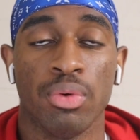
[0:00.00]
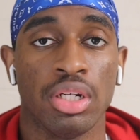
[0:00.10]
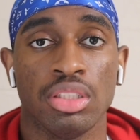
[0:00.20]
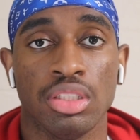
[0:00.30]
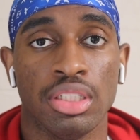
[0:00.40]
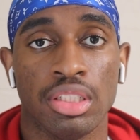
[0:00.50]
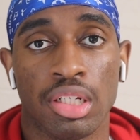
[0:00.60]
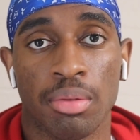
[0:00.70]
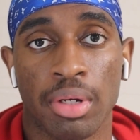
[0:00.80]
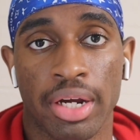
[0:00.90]
went into
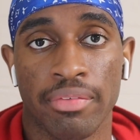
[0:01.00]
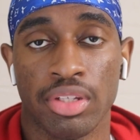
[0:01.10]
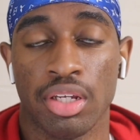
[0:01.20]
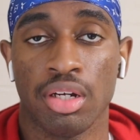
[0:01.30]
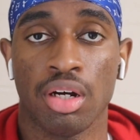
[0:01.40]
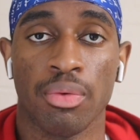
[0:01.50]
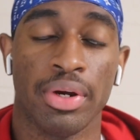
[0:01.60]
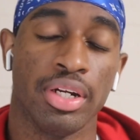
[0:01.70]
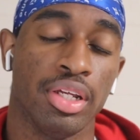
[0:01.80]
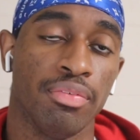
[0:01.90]
detail about everything
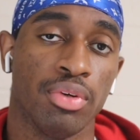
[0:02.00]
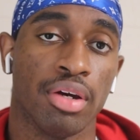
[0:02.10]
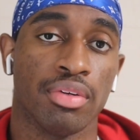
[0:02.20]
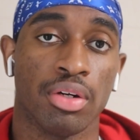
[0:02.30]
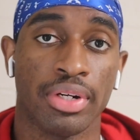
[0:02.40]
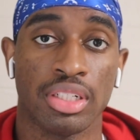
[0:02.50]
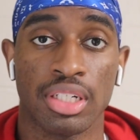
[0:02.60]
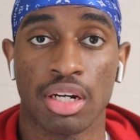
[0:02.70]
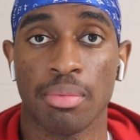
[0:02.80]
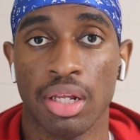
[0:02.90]
already. If you haven't already,
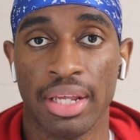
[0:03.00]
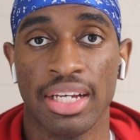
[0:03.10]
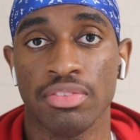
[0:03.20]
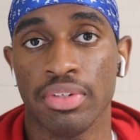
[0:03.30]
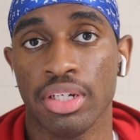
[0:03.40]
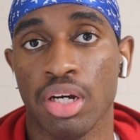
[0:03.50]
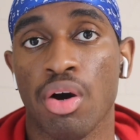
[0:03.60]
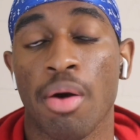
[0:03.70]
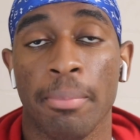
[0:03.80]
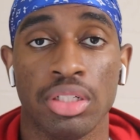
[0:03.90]
check out my last video.
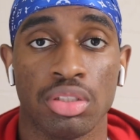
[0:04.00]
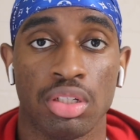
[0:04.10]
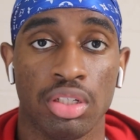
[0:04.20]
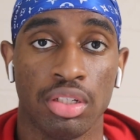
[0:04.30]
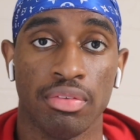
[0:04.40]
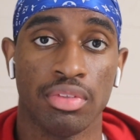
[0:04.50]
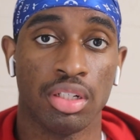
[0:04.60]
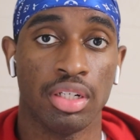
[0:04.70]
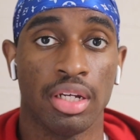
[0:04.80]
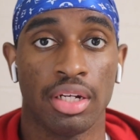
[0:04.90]
I'll make sure to leave the
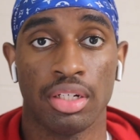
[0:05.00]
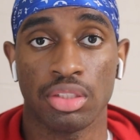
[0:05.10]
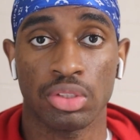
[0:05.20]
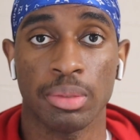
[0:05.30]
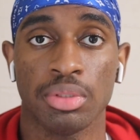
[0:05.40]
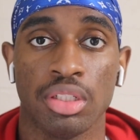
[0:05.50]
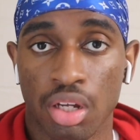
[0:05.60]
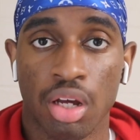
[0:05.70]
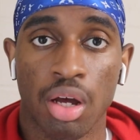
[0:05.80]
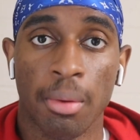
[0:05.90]
link in the description.
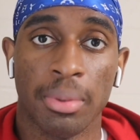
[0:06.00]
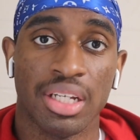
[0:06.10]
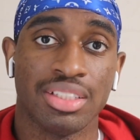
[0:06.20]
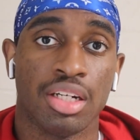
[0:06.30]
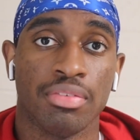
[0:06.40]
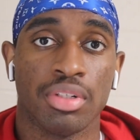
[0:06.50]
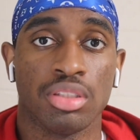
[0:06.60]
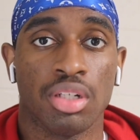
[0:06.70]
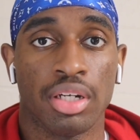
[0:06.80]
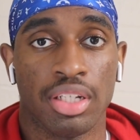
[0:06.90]
But that's enough of the
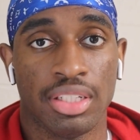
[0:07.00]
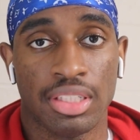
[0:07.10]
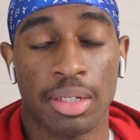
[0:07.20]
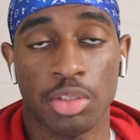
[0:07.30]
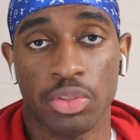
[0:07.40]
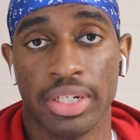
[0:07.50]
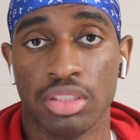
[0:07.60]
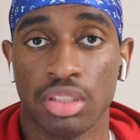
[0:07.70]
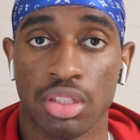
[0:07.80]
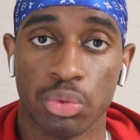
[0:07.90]
talking. Let's hop straight
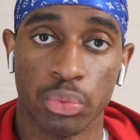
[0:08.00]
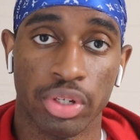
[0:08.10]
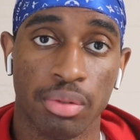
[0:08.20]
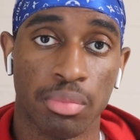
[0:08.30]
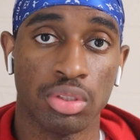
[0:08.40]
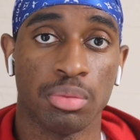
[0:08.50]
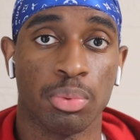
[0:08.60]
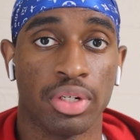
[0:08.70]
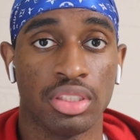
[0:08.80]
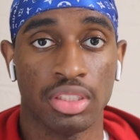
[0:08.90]
into the 3 most
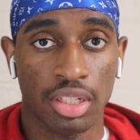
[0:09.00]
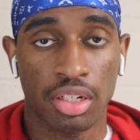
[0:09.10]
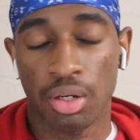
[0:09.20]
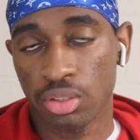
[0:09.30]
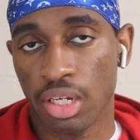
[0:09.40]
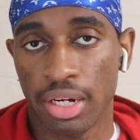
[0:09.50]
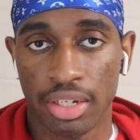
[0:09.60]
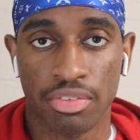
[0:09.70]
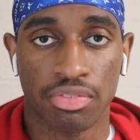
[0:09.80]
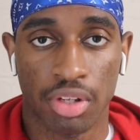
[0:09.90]
important cheat codes on how to
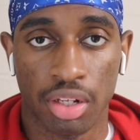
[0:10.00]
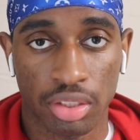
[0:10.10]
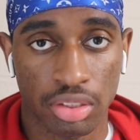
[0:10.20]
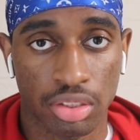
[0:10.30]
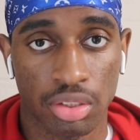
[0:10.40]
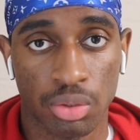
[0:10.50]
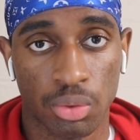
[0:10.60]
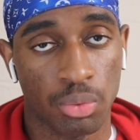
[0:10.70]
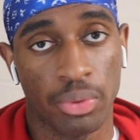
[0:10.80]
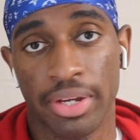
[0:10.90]
get flawless
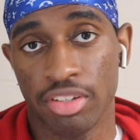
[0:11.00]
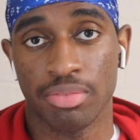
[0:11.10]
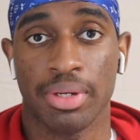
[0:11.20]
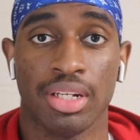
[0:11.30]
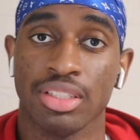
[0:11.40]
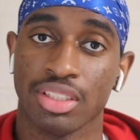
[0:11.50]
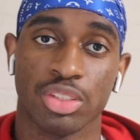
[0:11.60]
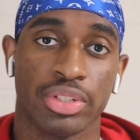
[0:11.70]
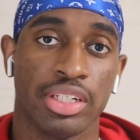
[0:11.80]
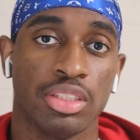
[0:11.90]
waves, man. Let's get
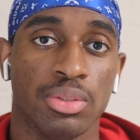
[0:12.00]
straight into